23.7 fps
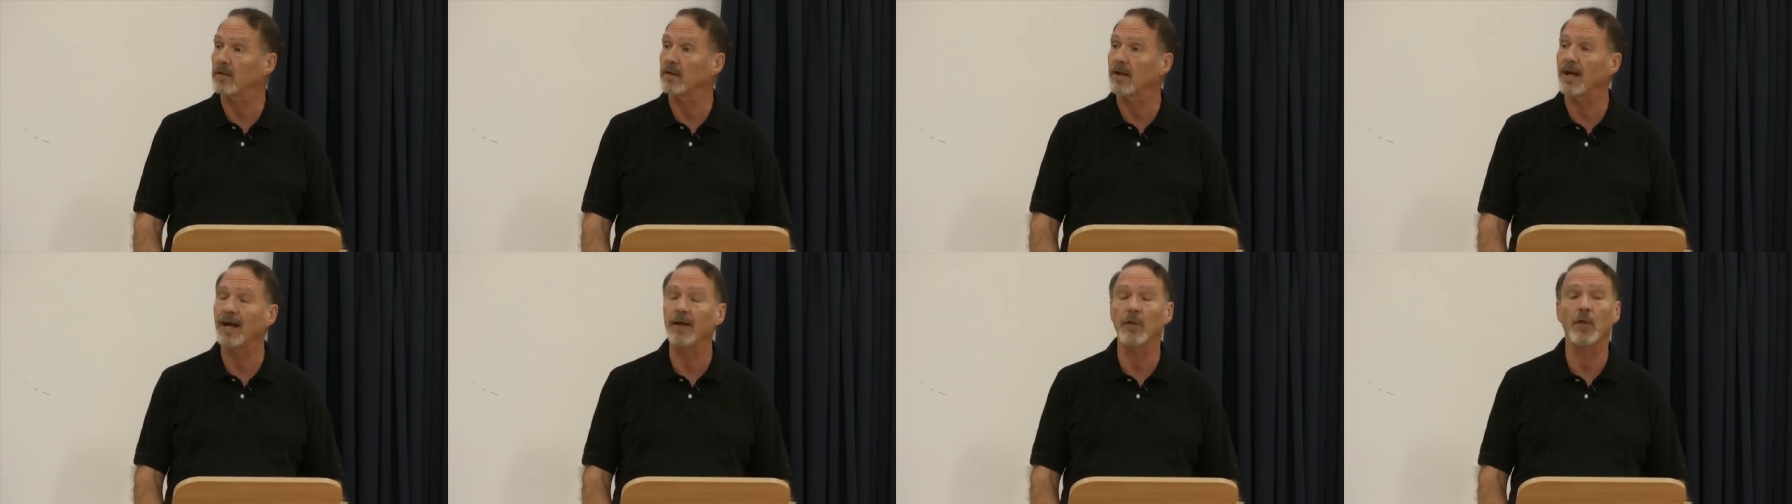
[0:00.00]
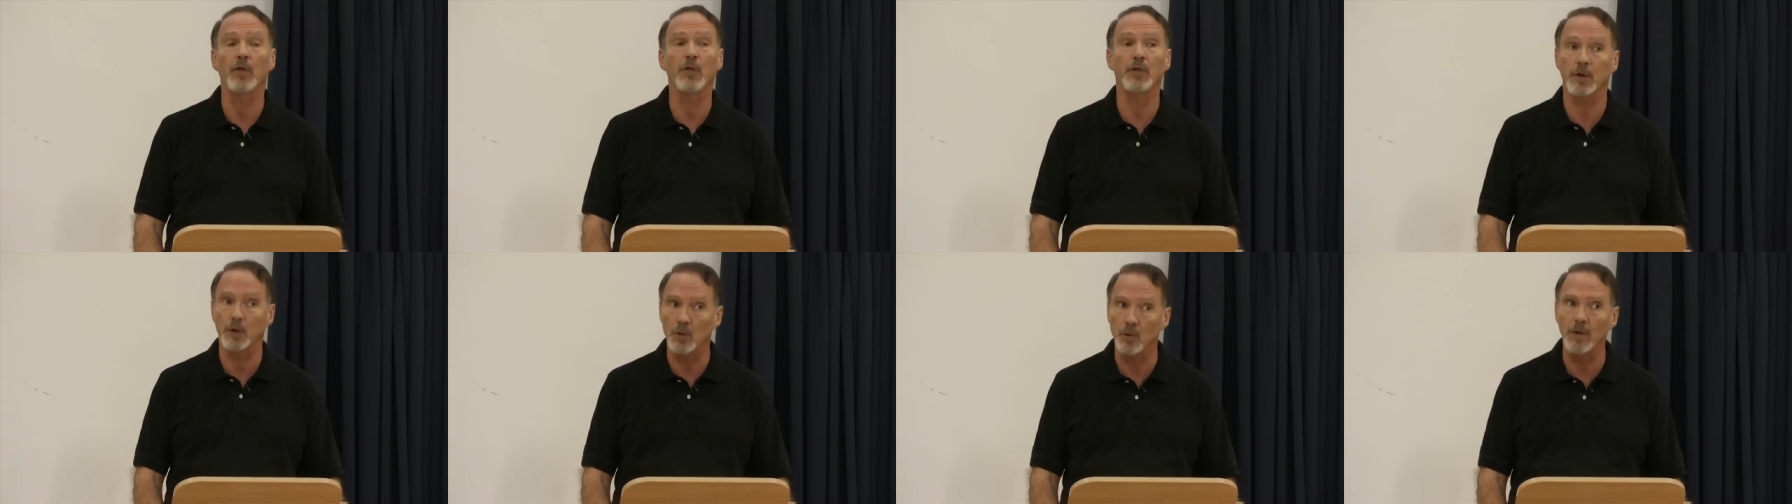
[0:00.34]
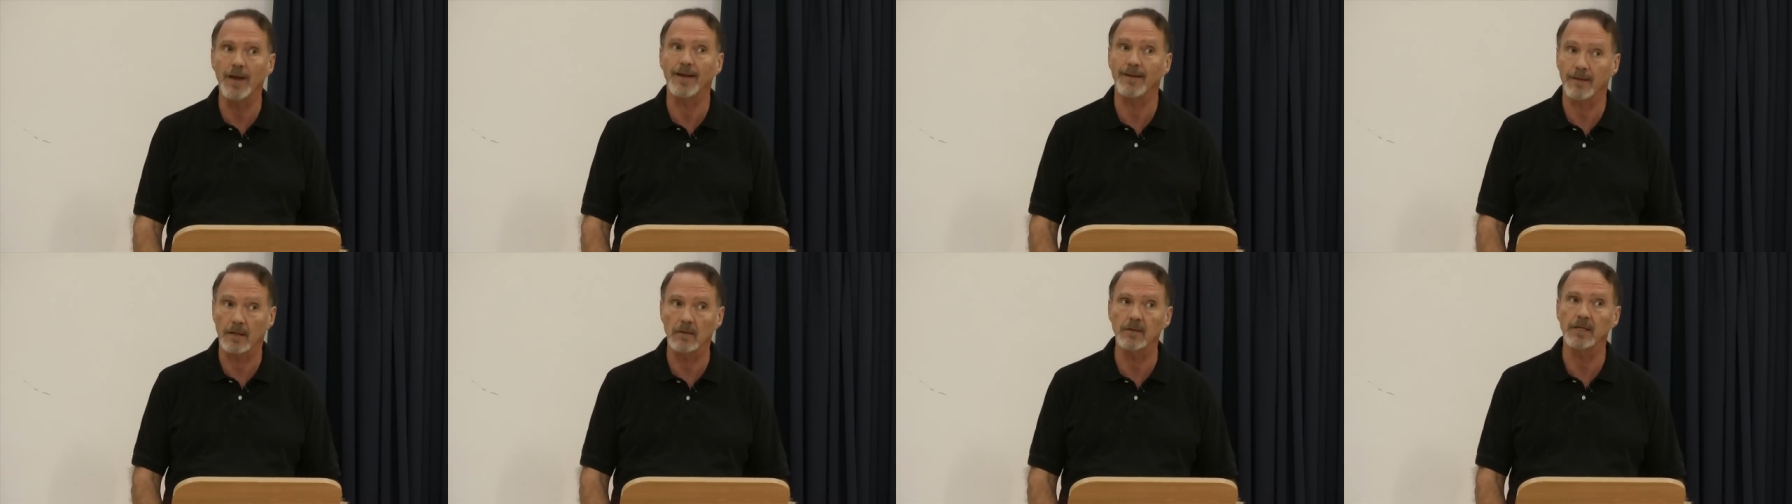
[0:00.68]
that I
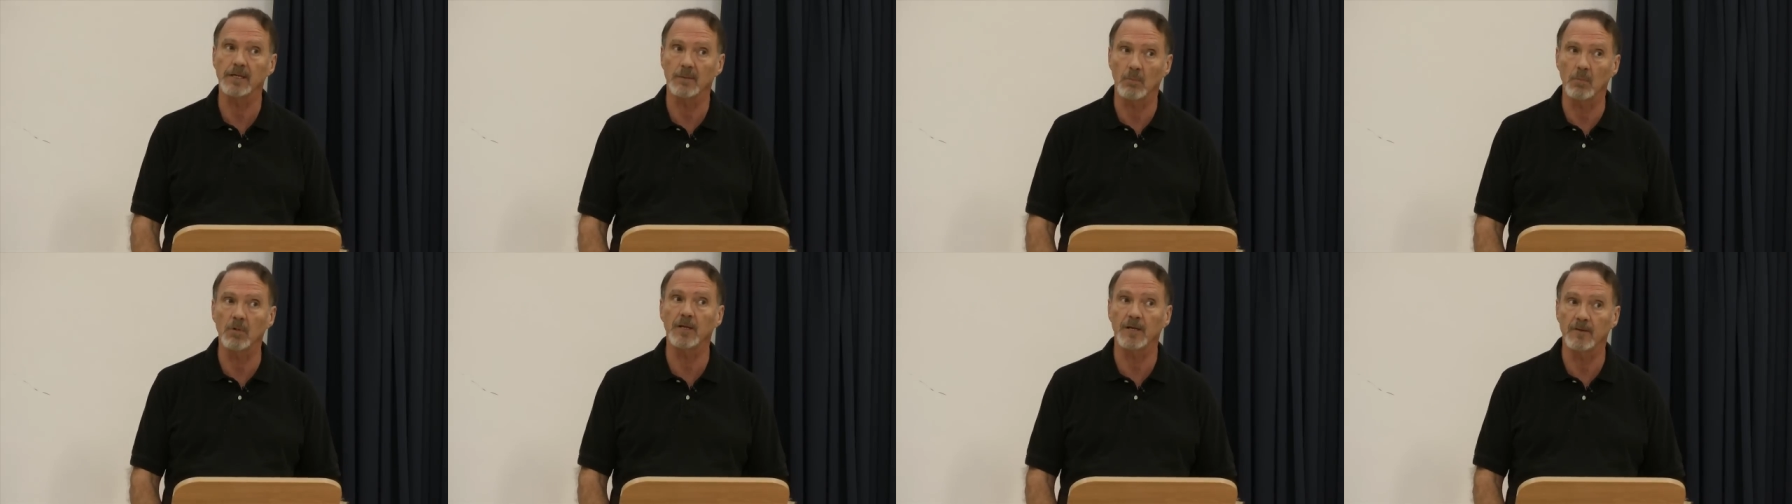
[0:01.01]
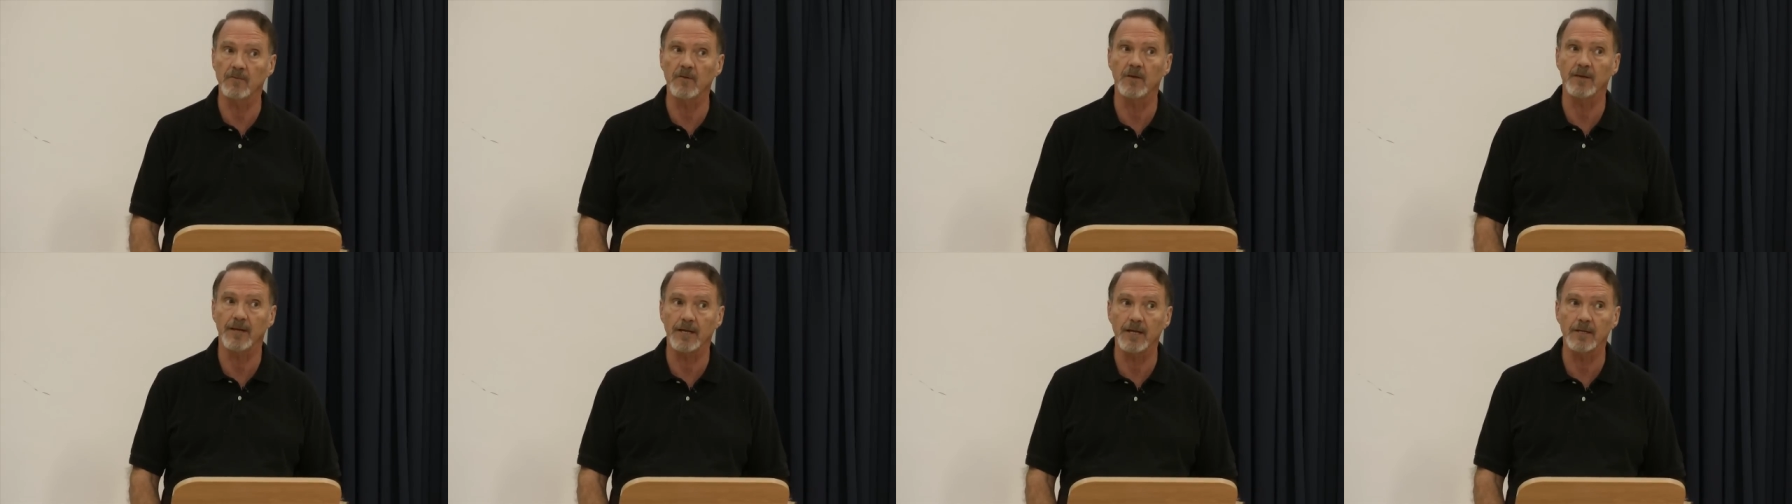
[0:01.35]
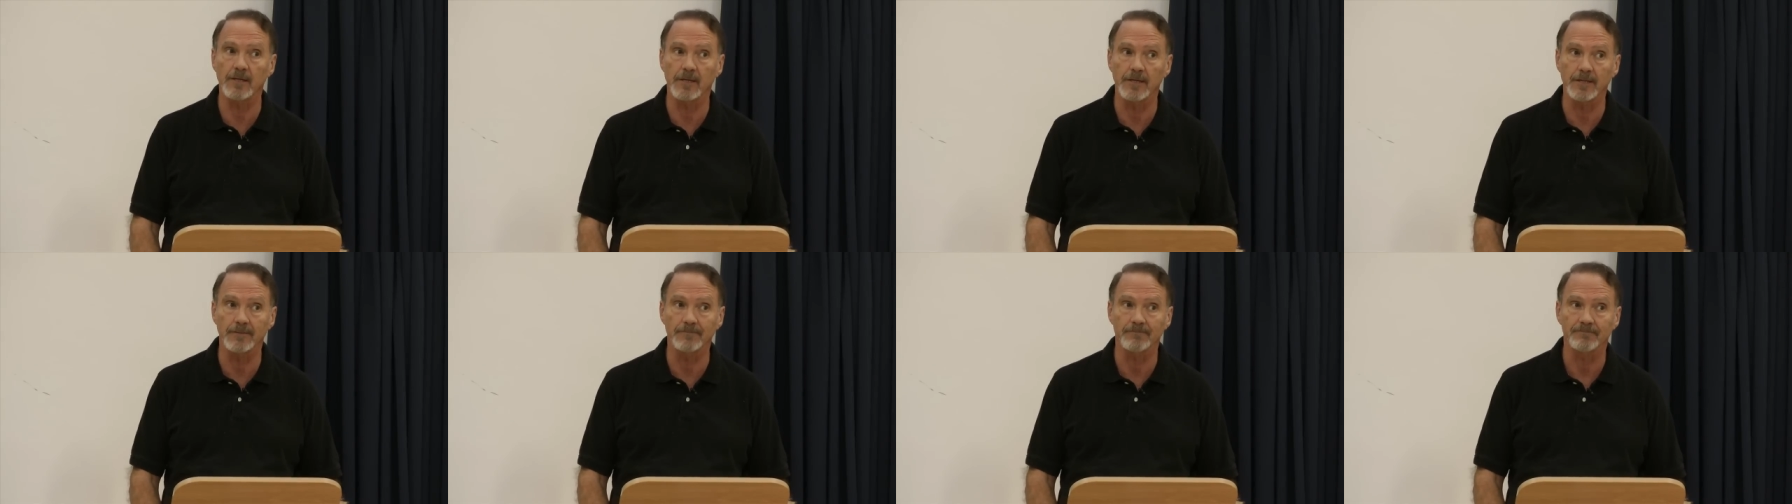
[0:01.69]
theoretically believed in
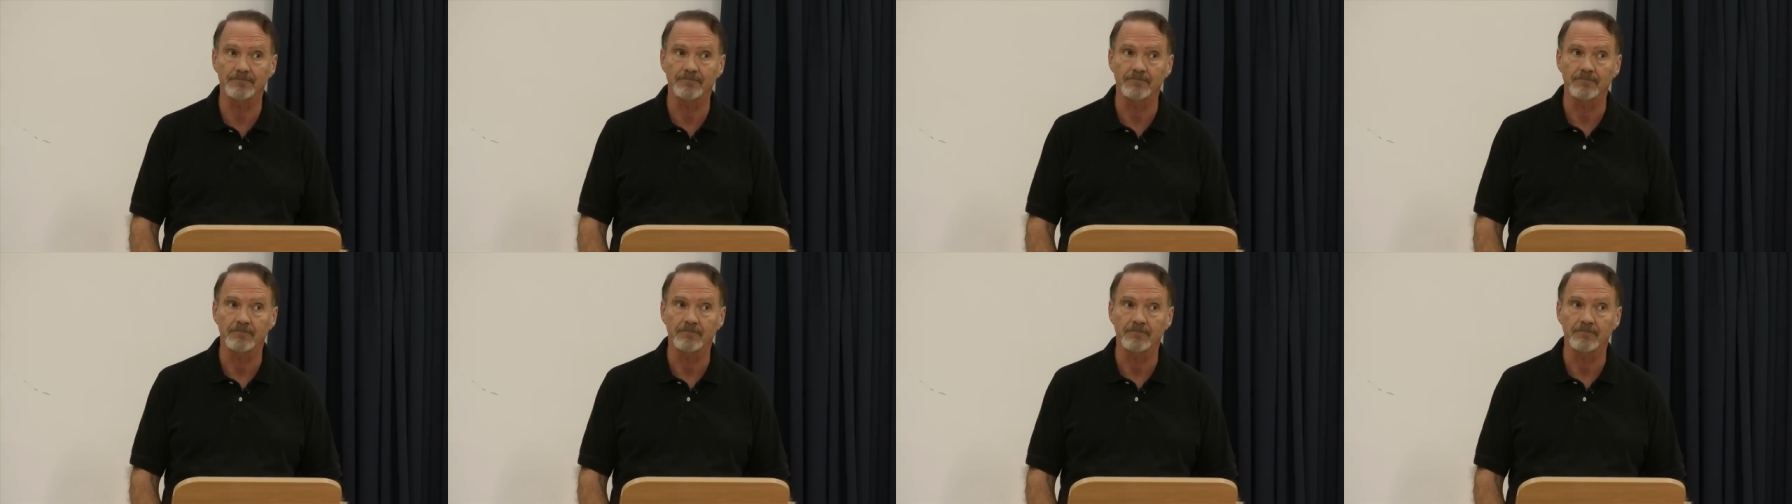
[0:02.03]
healing.